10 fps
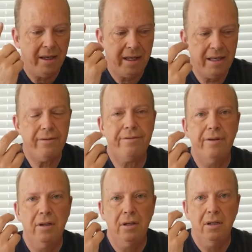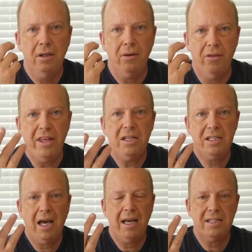if these
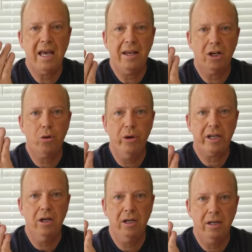guys had a quick